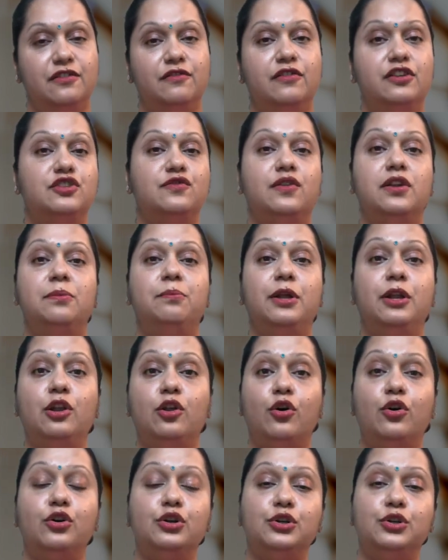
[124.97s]
which will
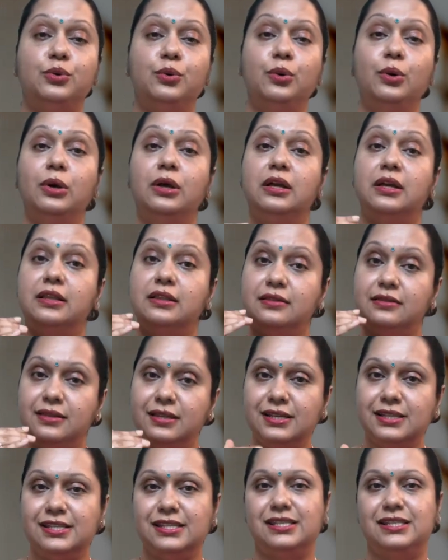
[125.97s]
belong to
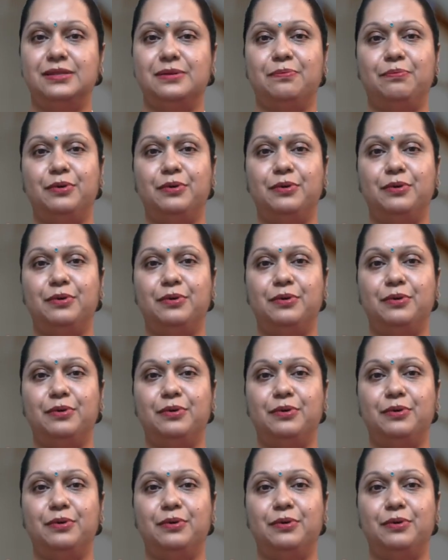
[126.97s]
this